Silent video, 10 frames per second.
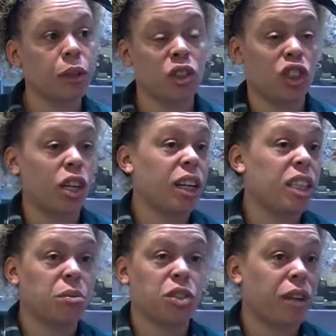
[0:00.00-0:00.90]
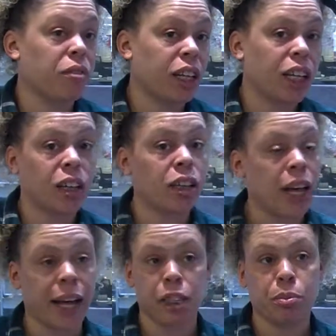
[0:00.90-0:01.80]
journalism generally
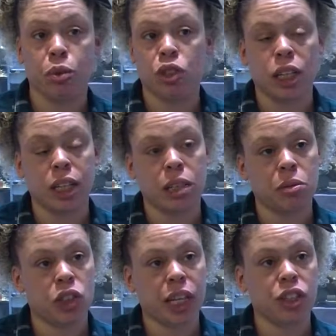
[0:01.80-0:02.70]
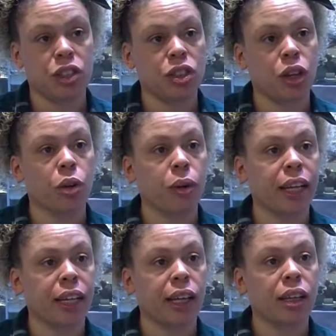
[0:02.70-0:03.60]
and sports journalism is changing so
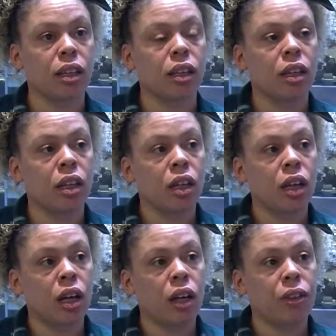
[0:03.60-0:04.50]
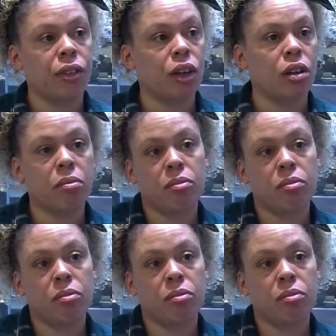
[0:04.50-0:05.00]
quickly that,